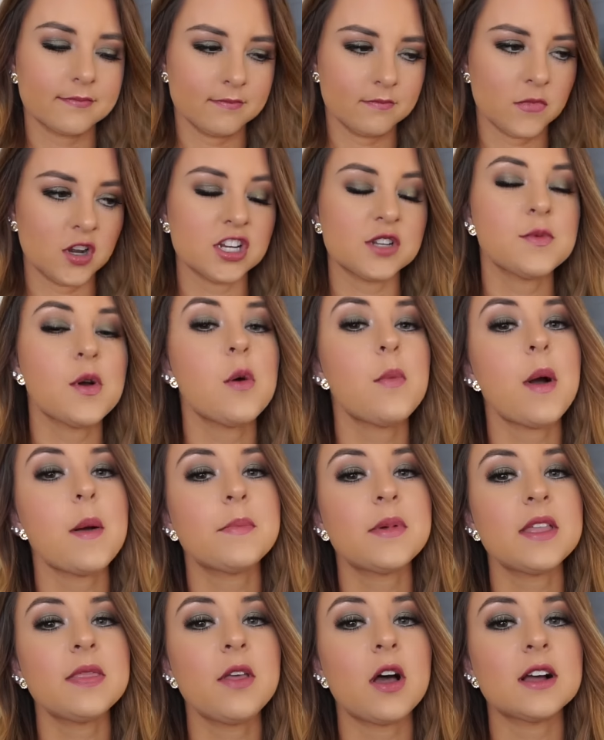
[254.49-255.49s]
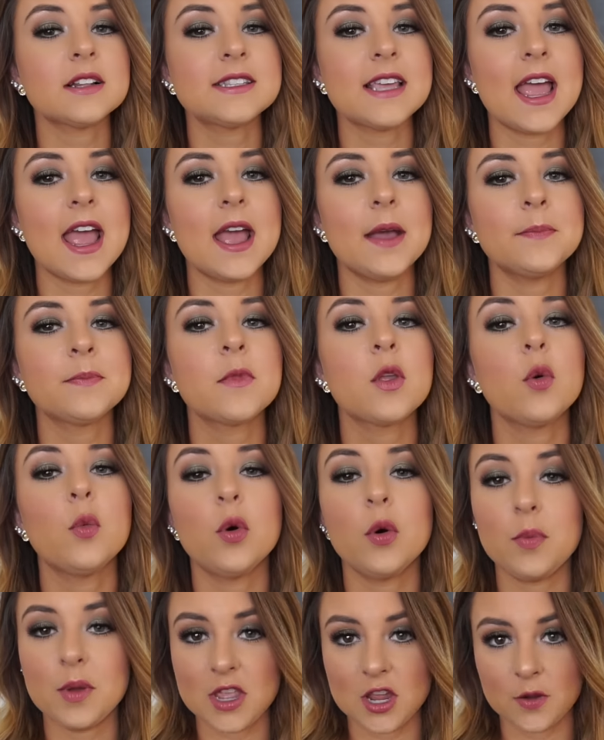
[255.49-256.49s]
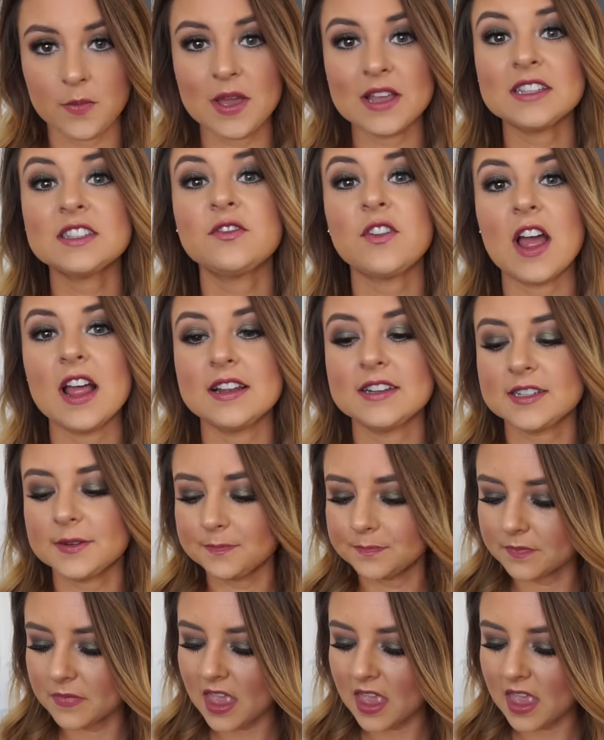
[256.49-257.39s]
marshmallow pumpkin latte will be your best friend.